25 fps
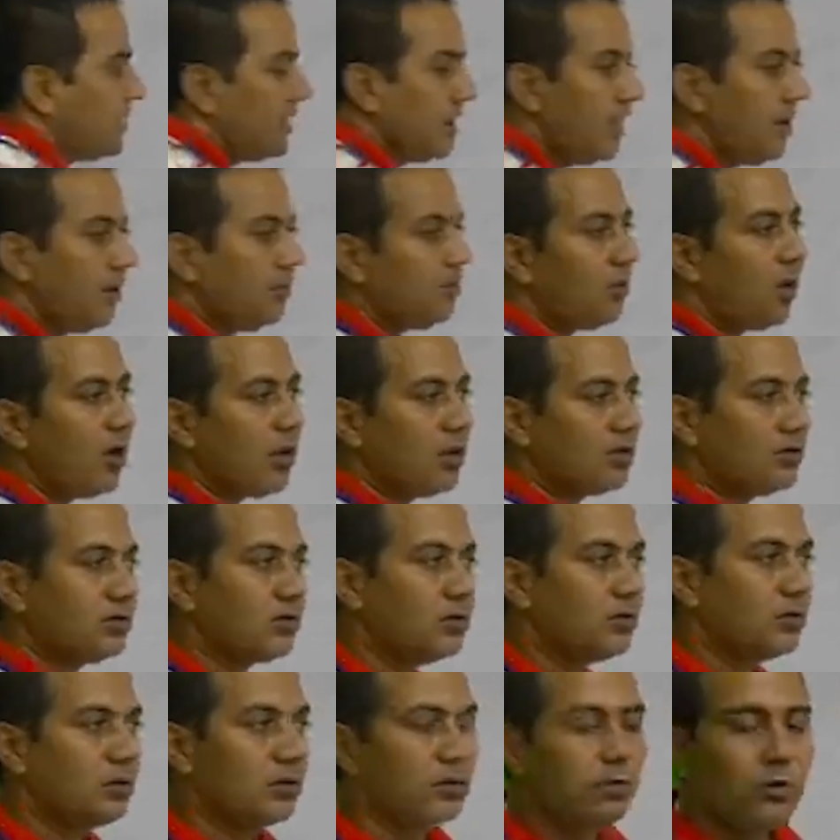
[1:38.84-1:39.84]
name
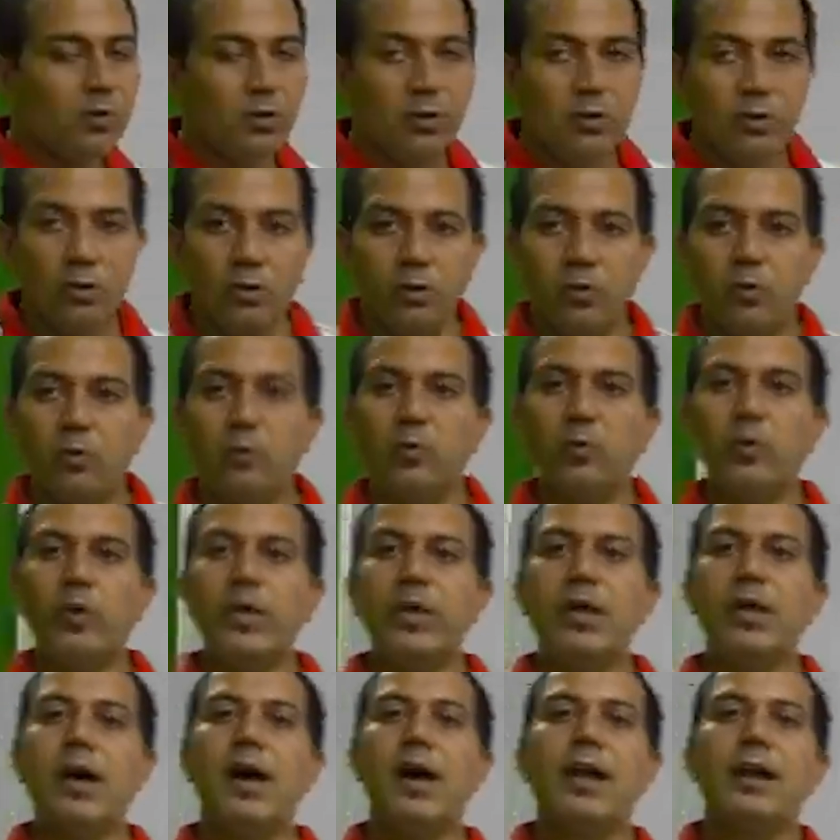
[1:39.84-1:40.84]
also
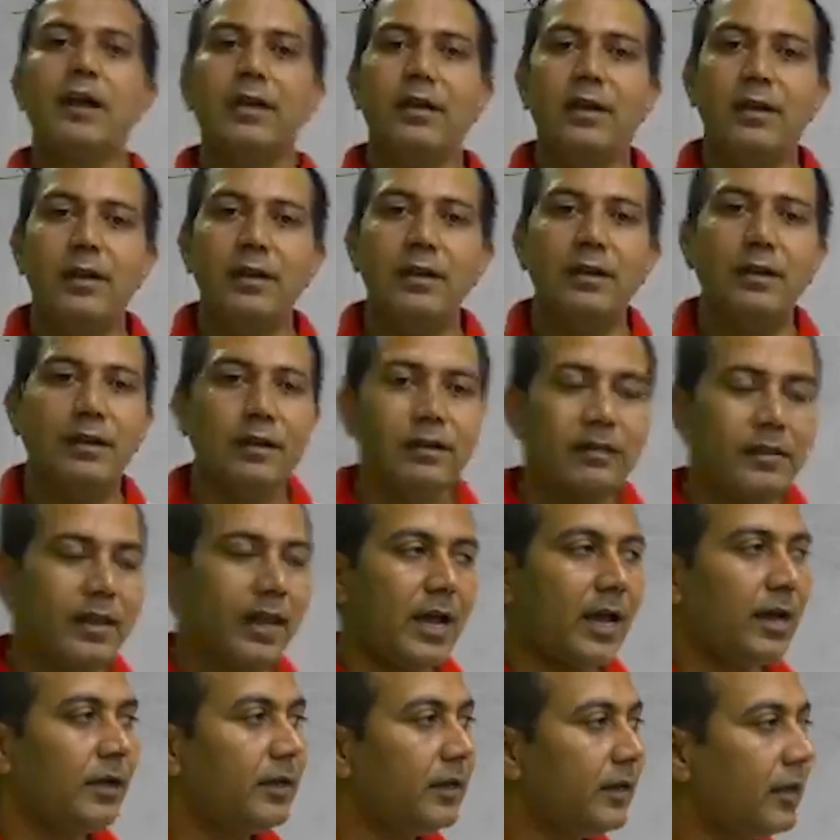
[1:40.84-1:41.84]
we are clear
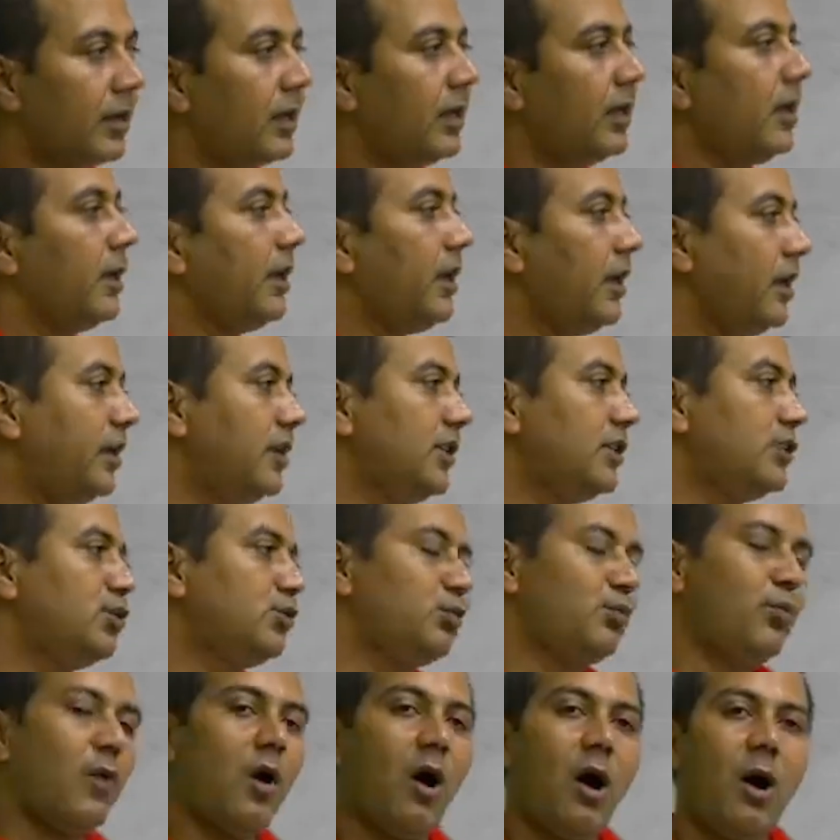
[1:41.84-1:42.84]
that it
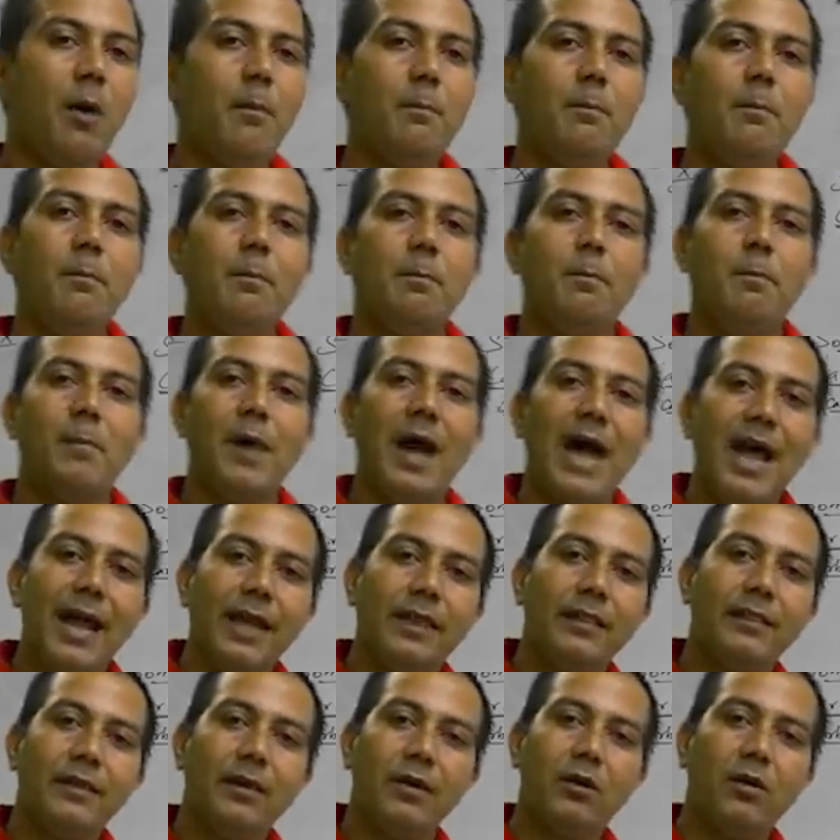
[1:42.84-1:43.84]
is formed
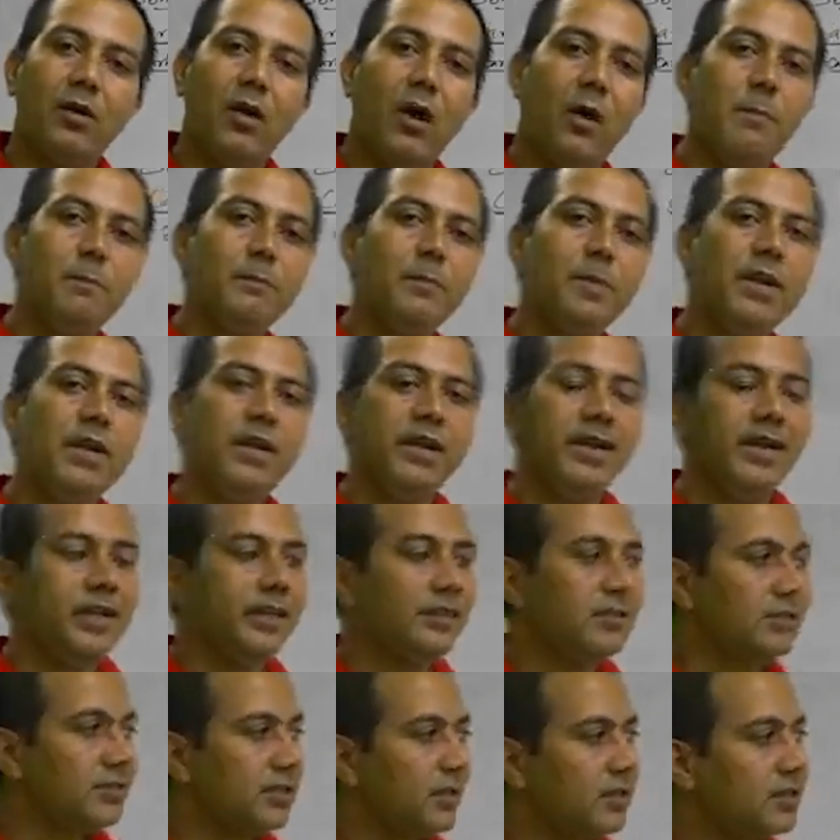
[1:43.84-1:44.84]
by the
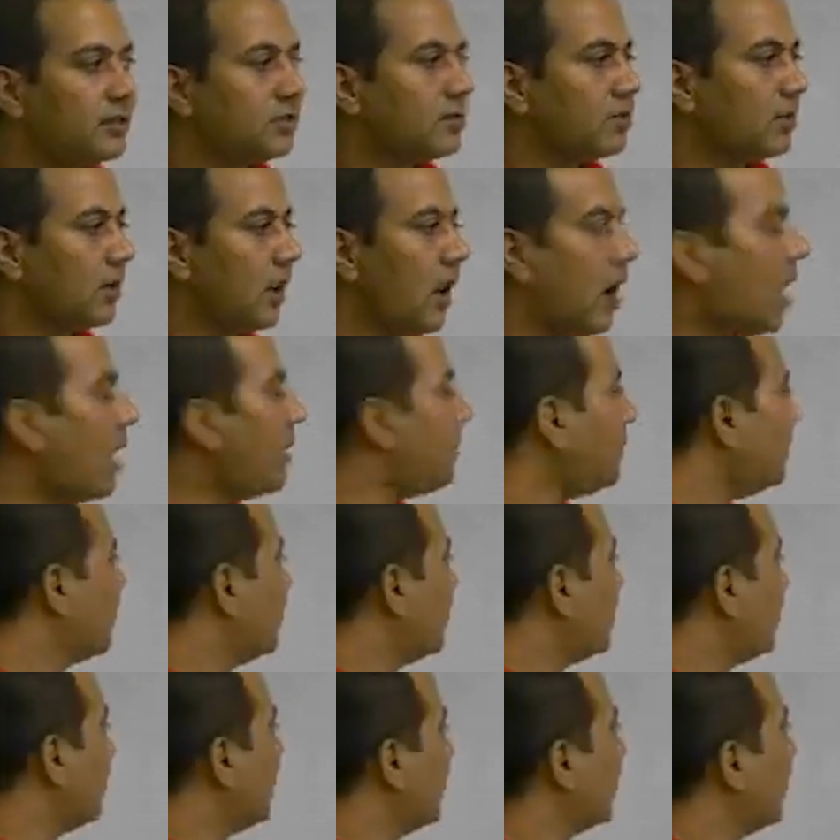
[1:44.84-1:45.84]
combinations of
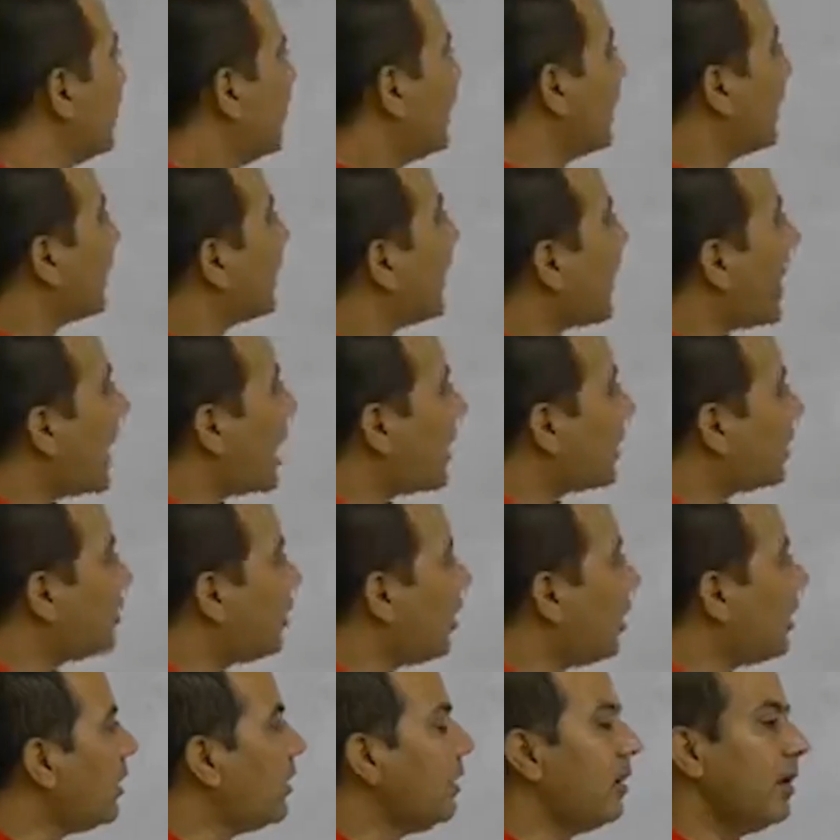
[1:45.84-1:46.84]

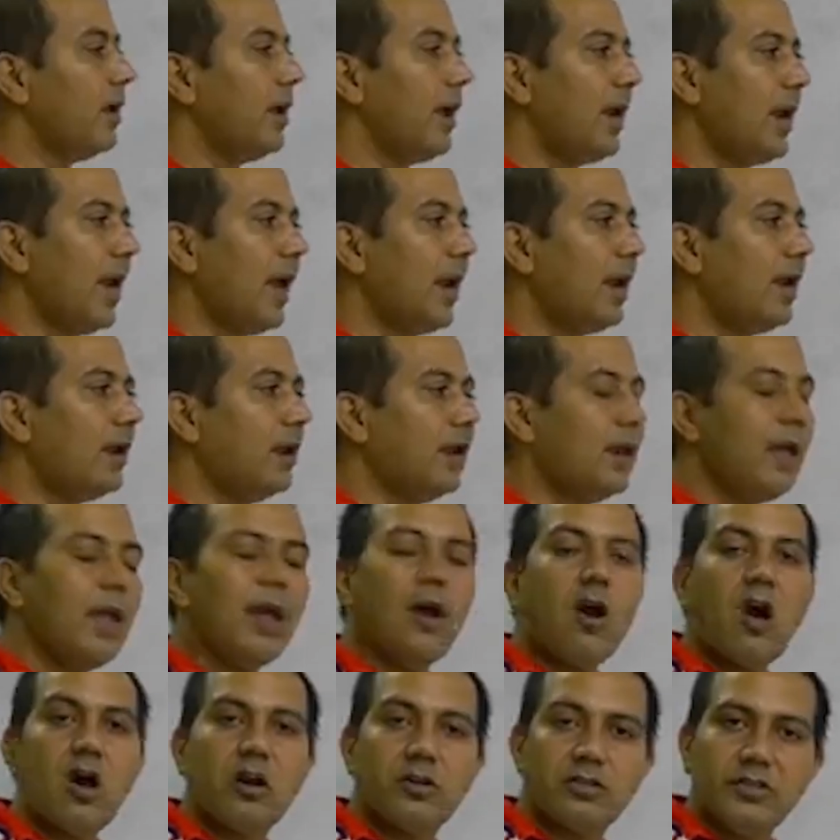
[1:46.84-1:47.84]
carbon and
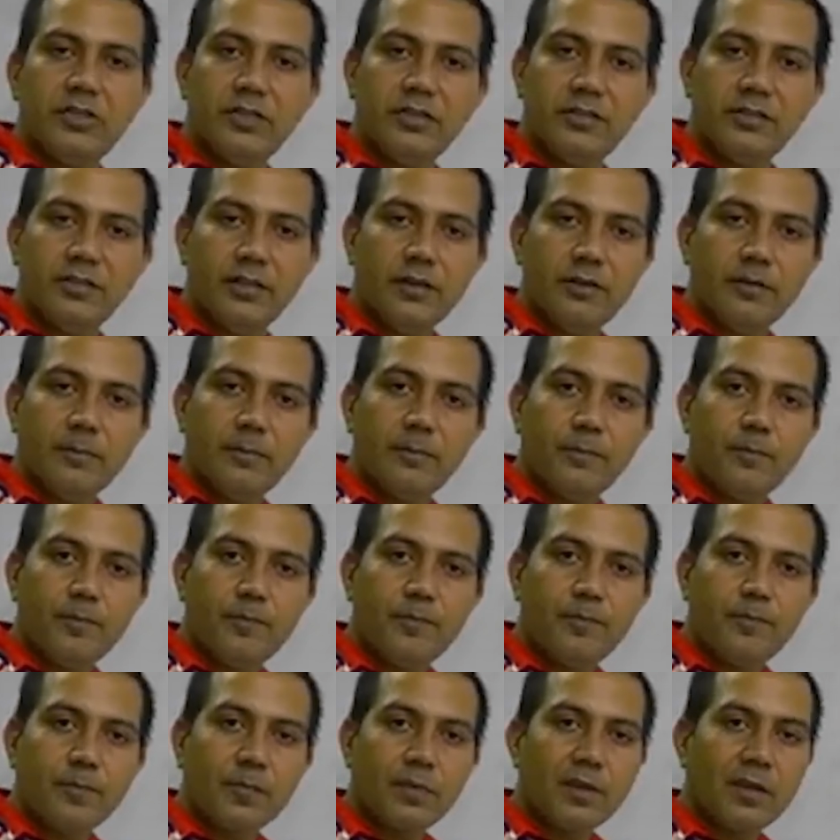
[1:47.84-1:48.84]
oxygen,
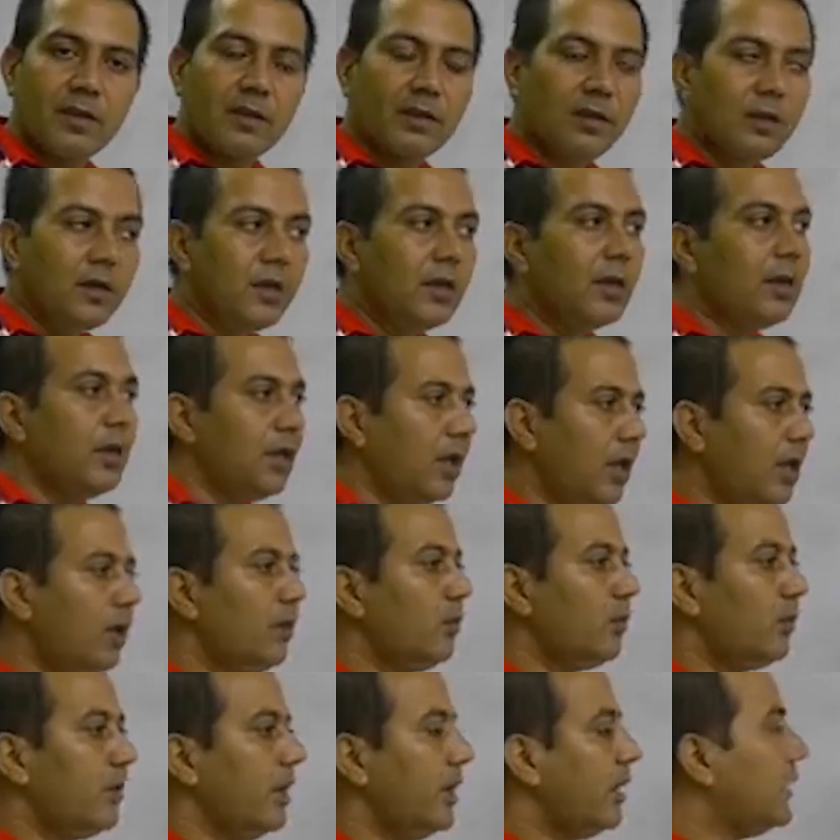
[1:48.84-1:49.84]

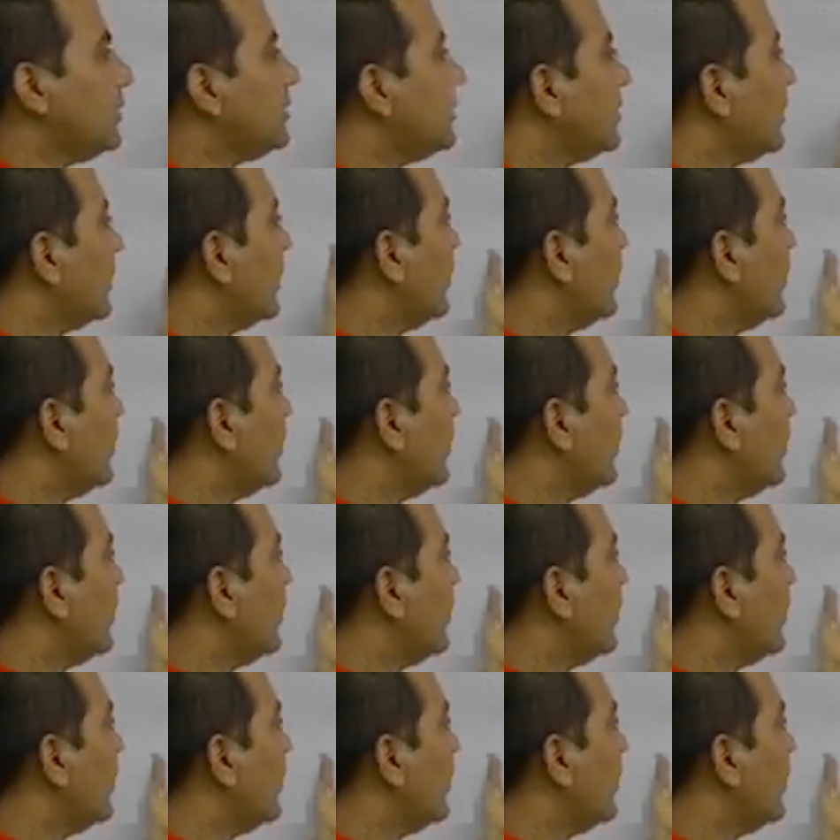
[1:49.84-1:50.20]
in which